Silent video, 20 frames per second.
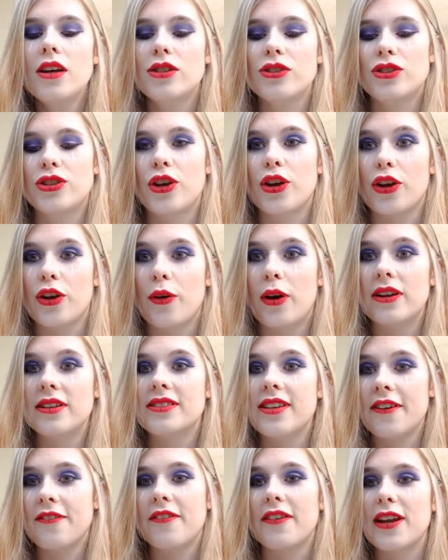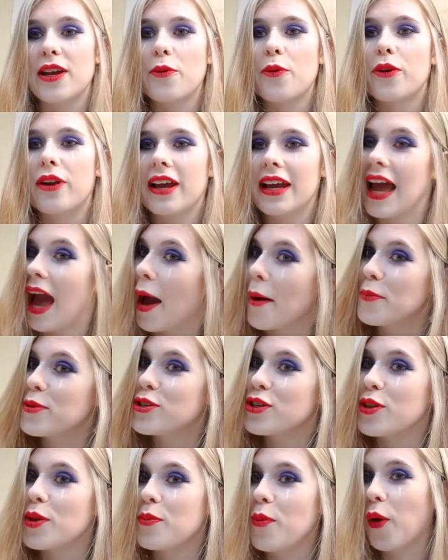So I'll definitely want to
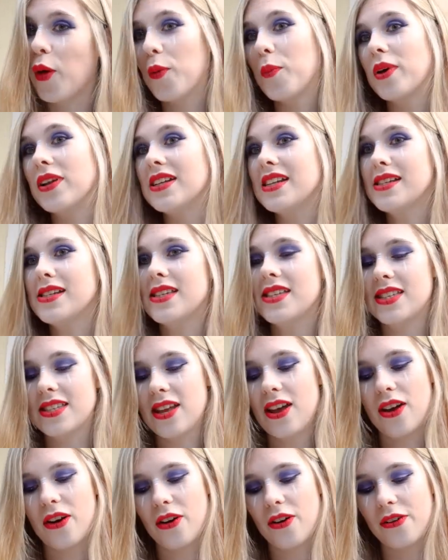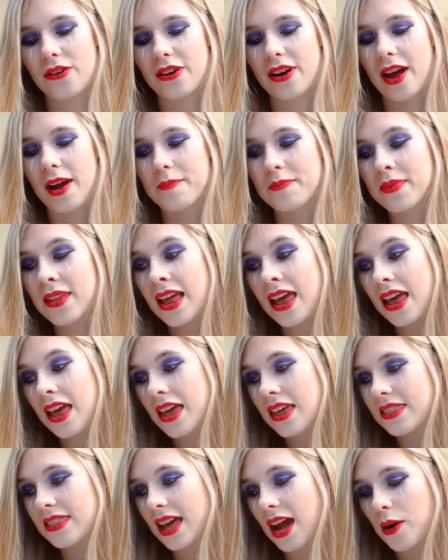capture the moments on
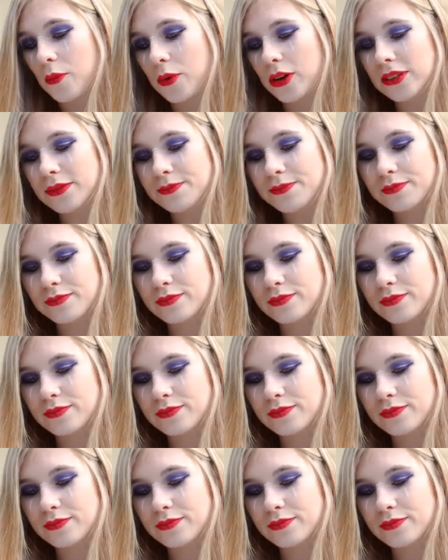that one.